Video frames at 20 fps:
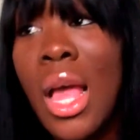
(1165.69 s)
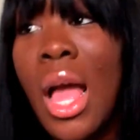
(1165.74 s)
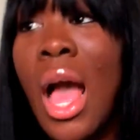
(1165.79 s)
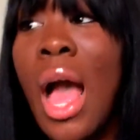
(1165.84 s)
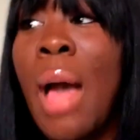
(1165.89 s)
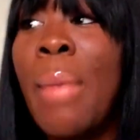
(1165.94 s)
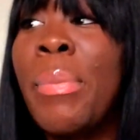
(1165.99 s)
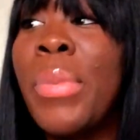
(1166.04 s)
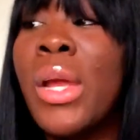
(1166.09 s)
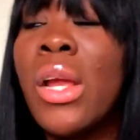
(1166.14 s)

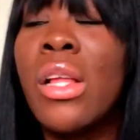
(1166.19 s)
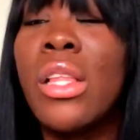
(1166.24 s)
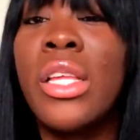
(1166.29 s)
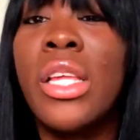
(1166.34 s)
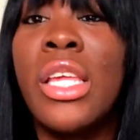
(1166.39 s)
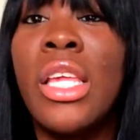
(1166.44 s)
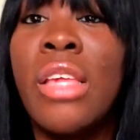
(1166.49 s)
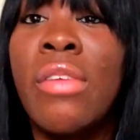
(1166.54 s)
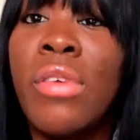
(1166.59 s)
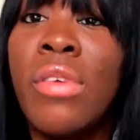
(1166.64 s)
I barely
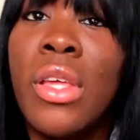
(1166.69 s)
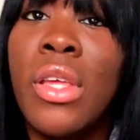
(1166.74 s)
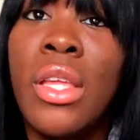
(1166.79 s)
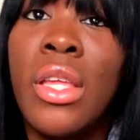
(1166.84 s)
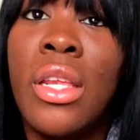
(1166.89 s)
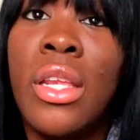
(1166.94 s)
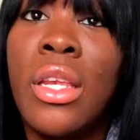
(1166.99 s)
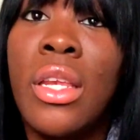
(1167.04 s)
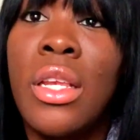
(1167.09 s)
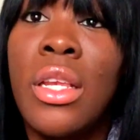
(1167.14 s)

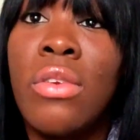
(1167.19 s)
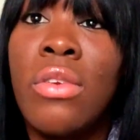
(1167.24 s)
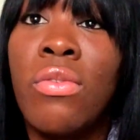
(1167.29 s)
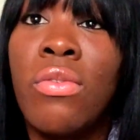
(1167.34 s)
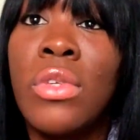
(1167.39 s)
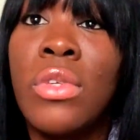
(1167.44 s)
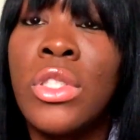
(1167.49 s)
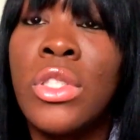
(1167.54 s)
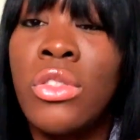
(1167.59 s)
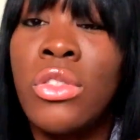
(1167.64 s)
even
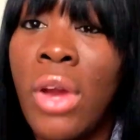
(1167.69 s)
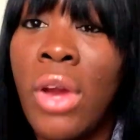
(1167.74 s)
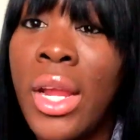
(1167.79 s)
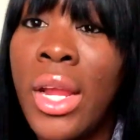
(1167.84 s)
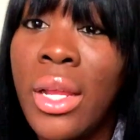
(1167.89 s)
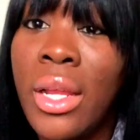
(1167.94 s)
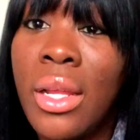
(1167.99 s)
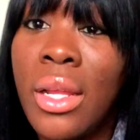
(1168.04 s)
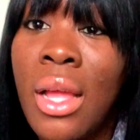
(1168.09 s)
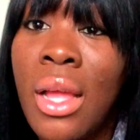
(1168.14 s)

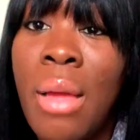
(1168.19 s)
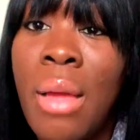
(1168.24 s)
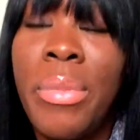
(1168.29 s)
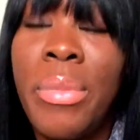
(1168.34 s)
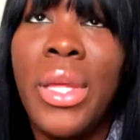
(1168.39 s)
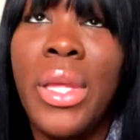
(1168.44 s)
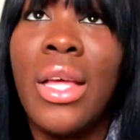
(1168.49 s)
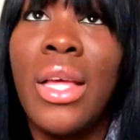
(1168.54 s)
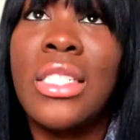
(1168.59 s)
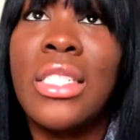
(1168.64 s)
drank
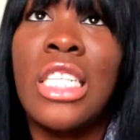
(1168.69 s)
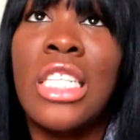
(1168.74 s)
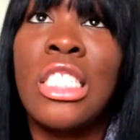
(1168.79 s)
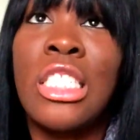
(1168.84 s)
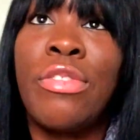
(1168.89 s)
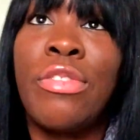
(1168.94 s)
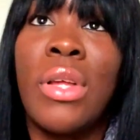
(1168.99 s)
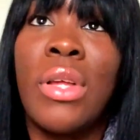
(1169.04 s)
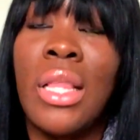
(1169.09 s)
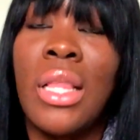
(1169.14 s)
because I
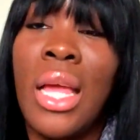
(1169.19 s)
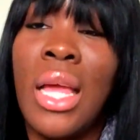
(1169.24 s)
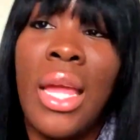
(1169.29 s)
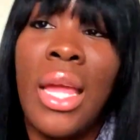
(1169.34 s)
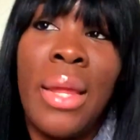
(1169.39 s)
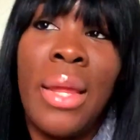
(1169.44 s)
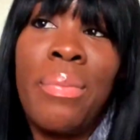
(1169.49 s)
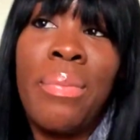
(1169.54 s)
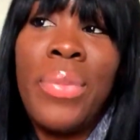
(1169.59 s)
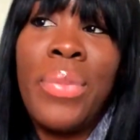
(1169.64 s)
just felt
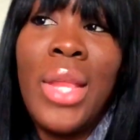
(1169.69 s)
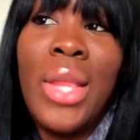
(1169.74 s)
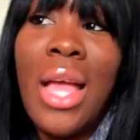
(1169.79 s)
like